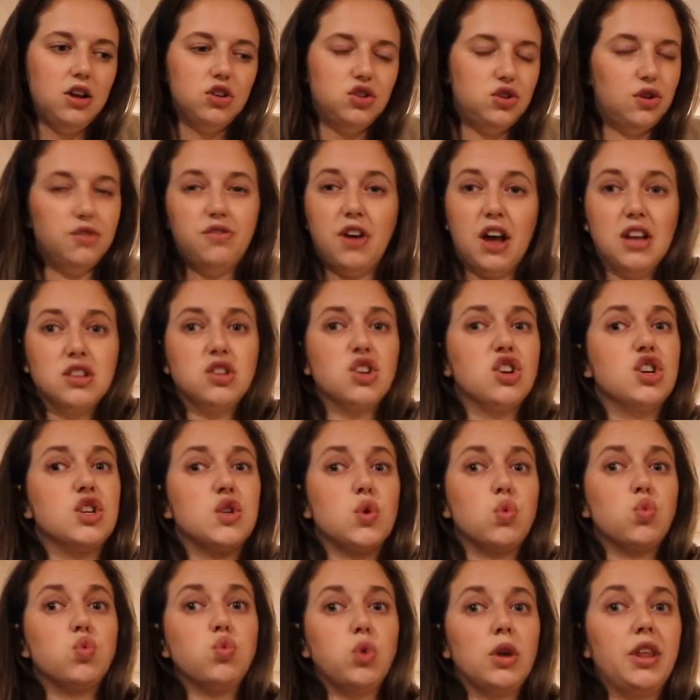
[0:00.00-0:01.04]
Duvets are just
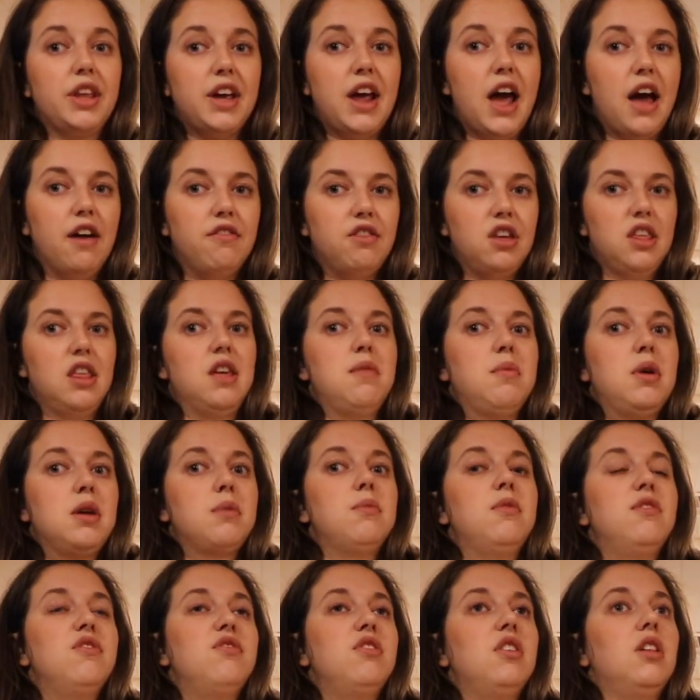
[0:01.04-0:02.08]
really heavy. They make
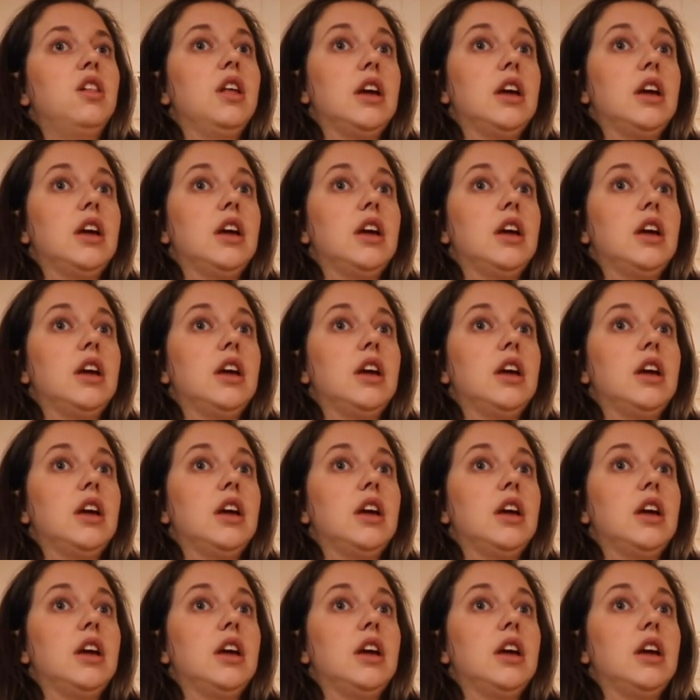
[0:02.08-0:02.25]
me feel